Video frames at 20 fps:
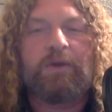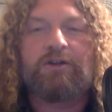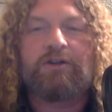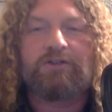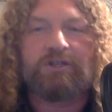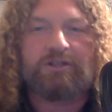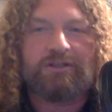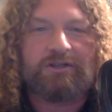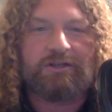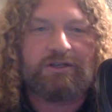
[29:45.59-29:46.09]

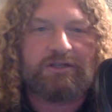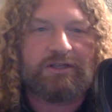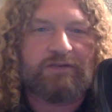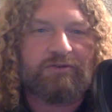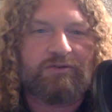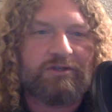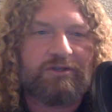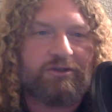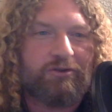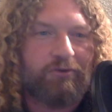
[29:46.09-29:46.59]
Just because I
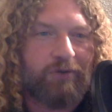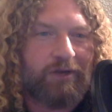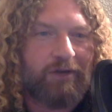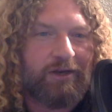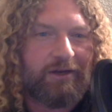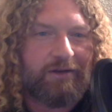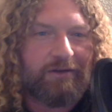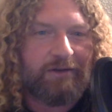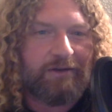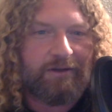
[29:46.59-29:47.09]
was slow
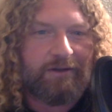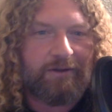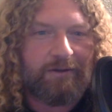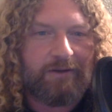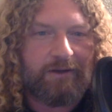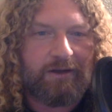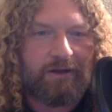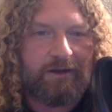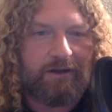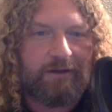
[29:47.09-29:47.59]
getting
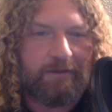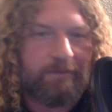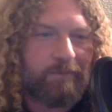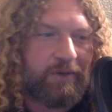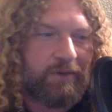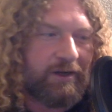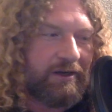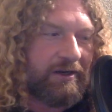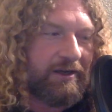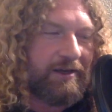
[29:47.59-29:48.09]
uh,
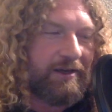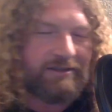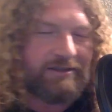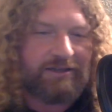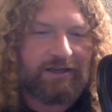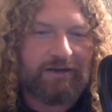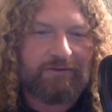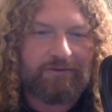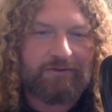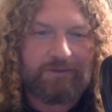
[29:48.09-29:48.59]
podcasts
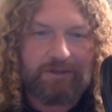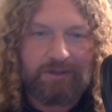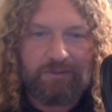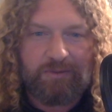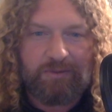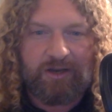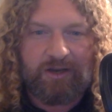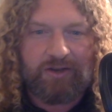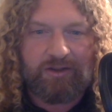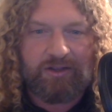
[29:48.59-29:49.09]
out at the
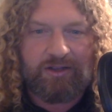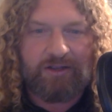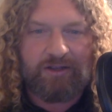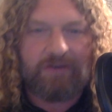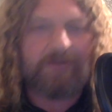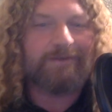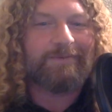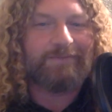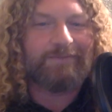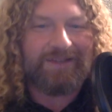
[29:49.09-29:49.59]
beginning of the
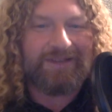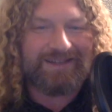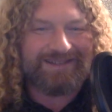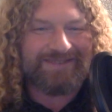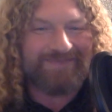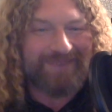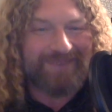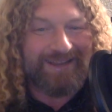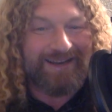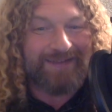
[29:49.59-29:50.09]
year
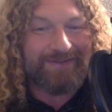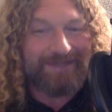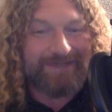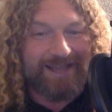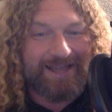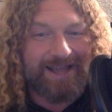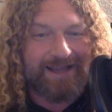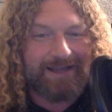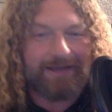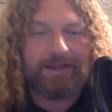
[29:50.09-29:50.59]
doesn't mean I'm
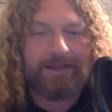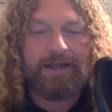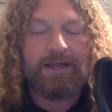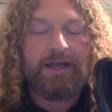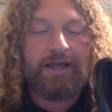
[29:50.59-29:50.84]
slacking.